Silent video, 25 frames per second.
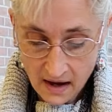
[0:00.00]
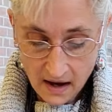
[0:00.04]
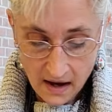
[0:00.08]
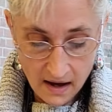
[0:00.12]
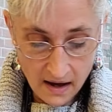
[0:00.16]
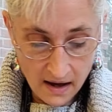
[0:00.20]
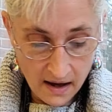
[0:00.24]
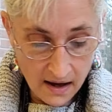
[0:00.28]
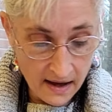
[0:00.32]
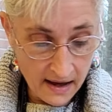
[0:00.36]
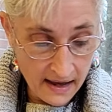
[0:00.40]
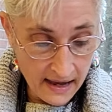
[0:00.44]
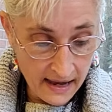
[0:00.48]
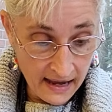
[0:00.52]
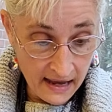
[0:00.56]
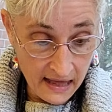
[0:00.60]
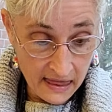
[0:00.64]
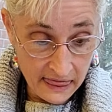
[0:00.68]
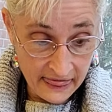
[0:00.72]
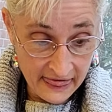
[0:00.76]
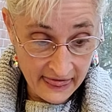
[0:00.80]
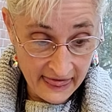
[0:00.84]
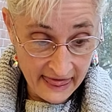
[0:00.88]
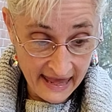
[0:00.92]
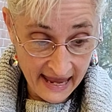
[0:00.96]

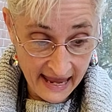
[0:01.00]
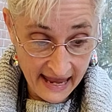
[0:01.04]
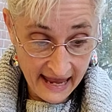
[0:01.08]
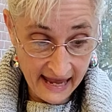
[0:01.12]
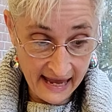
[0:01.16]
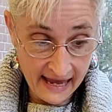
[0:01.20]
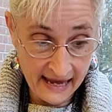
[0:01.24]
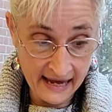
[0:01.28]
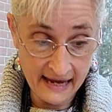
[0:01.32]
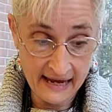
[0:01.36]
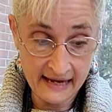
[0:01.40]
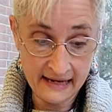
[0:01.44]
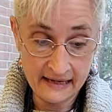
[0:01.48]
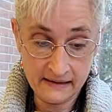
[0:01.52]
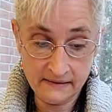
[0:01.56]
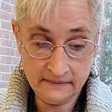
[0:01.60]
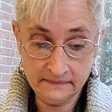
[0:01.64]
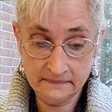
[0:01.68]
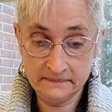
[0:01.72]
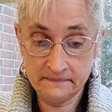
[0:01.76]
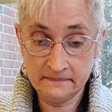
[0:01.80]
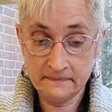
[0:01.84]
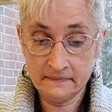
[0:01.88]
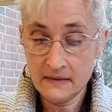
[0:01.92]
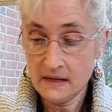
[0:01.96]
And then,
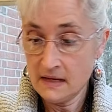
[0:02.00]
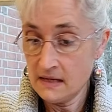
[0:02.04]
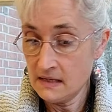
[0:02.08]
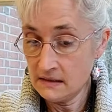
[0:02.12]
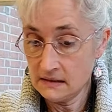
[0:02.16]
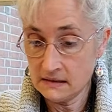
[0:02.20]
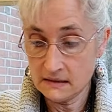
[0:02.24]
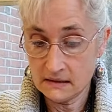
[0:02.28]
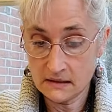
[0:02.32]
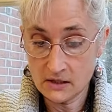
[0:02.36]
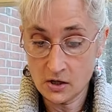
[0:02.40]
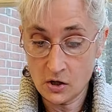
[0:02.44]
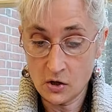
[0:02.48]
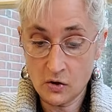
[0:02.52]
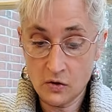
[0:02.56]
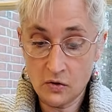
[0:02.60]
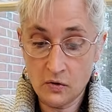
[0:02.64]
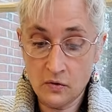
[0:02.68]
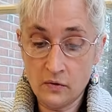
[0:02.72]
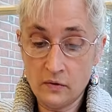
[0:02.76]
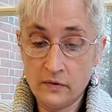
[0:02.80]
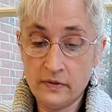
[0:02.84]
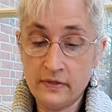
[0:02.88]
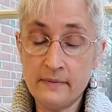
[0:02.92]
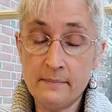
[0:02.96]

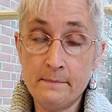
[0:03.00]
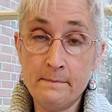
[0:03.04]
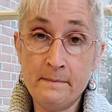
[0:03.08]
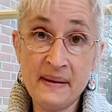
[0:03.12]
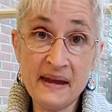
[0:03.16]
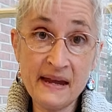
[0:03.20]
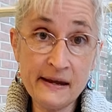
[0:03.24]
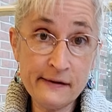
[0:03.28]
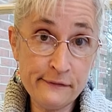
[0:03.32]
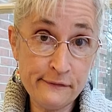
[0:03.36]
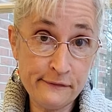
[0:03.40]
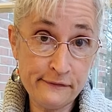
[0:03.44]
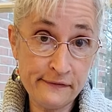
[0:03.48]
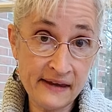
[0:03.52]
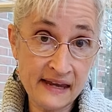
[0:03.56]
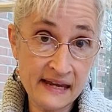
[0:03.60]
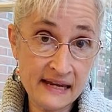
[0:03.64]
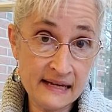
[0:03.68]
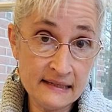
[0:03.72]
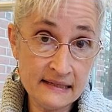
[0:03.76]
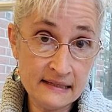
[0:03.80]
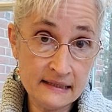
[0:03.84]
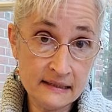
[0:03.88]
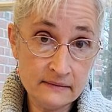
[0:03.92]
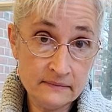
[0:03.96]
so the big
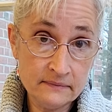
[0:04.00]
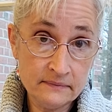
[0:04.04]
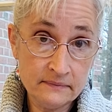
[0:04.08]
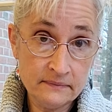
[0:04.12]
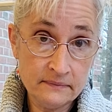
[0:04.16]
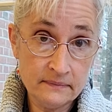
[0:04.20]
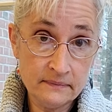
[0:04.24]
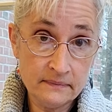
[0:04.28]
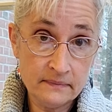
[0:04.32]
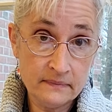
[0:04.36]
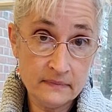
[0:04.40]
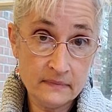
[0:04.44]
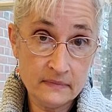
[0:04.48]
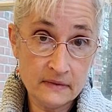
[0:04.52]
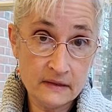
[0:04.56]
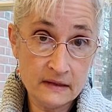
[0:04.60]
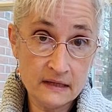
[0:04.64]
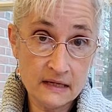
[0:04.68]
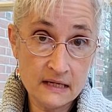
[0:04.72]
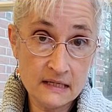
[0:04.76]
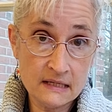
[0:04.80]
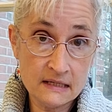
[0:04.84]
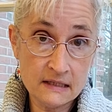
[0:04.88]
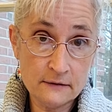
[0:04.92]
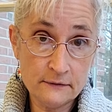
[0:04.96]
feet,
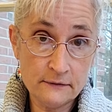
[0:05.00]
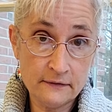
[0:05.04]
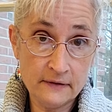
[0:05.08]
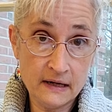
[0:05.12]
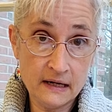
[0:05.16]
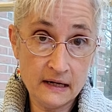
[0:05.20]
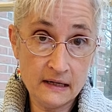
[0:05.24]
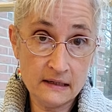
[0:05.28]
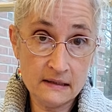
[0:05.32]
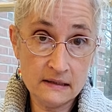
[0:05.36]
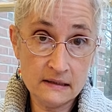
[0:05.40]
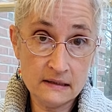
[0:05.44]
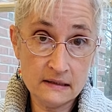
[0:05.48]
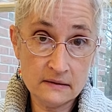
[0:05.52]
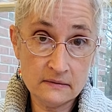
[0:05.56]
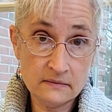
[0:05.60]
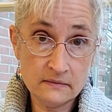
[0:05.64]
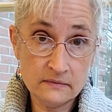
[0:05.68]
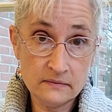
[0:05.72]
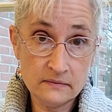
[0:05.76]
these feet,